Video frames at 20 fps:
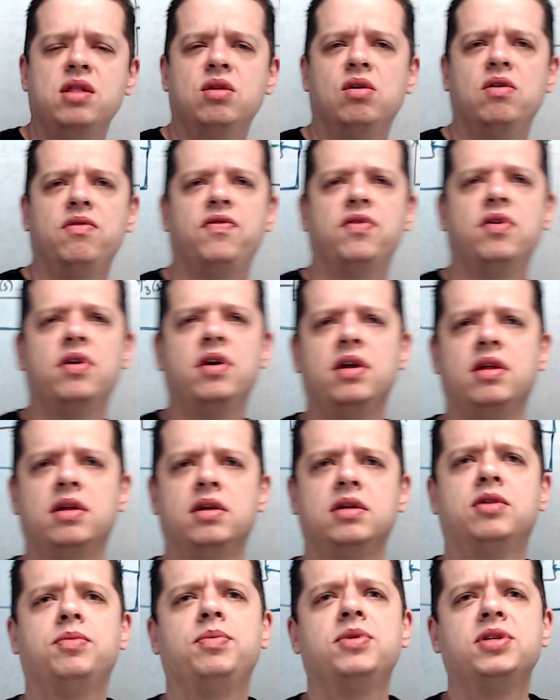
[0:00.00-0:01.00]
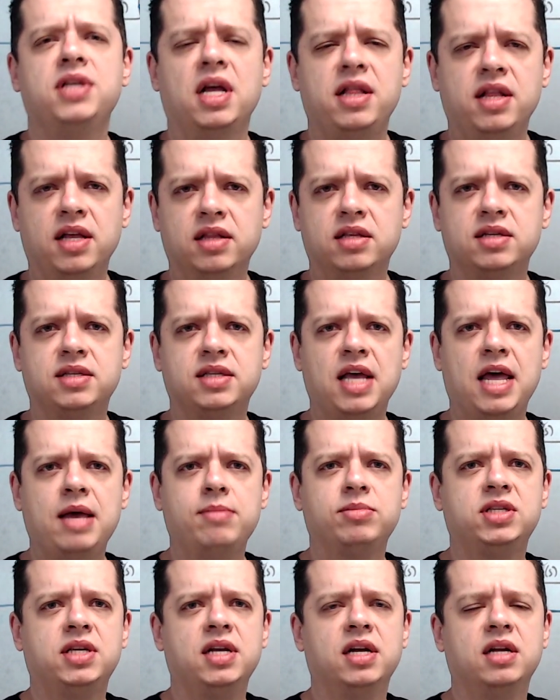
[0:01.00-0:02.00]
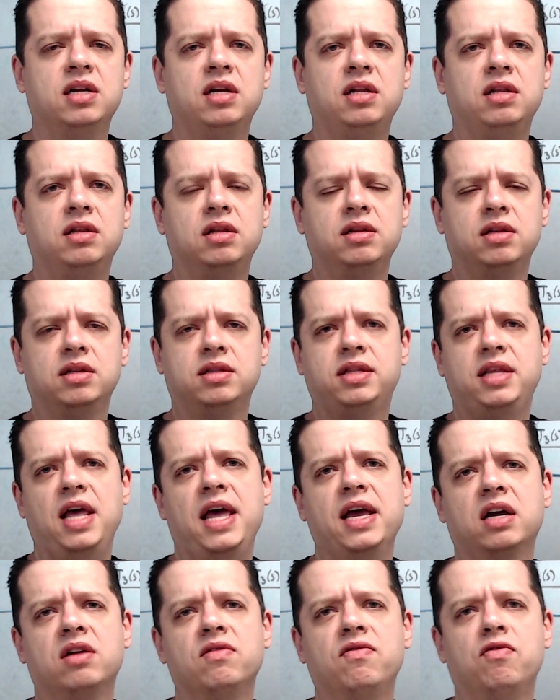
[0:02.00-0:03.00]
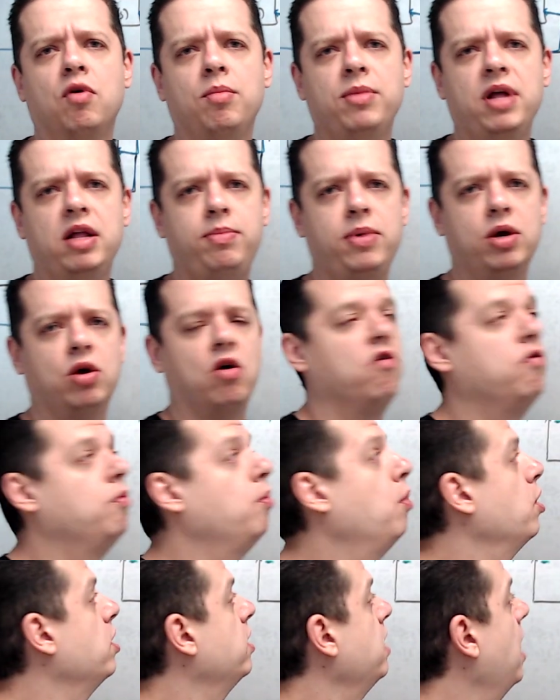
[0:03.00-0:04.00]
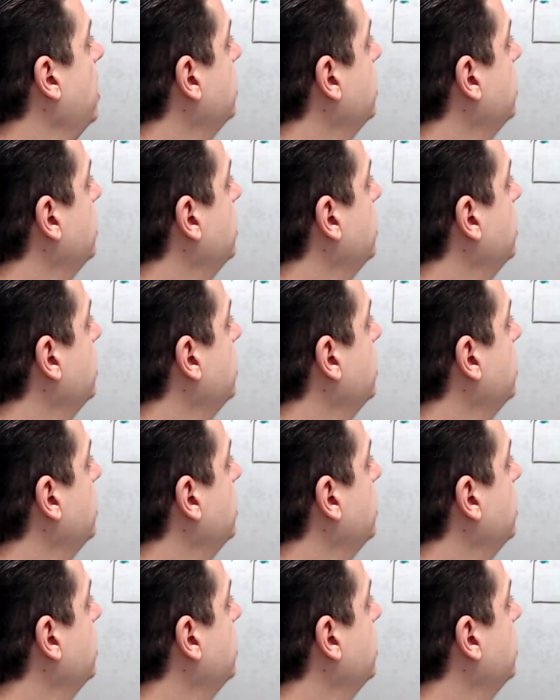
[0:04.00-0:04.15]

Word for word: of representing the same signal taken from that pickoff point. And